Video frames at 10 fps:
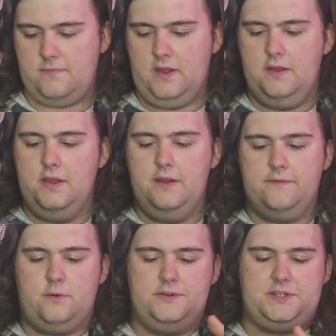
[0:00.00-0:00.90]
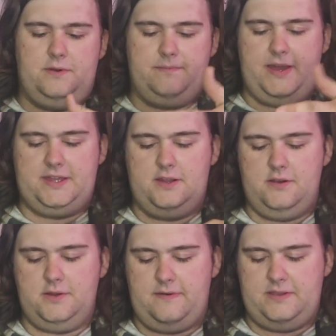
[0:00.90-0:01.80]
Of course, going back here,
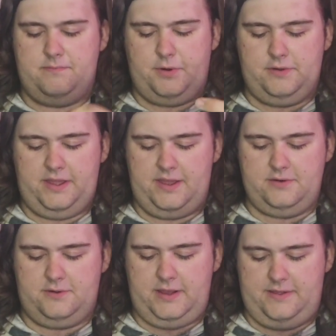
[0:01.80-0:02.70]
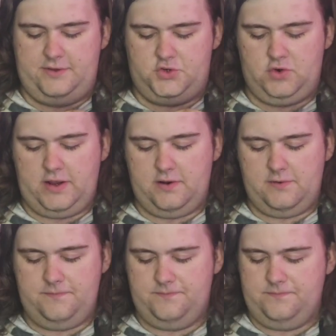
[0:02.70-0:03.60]
you have the bolt handle and the trigger.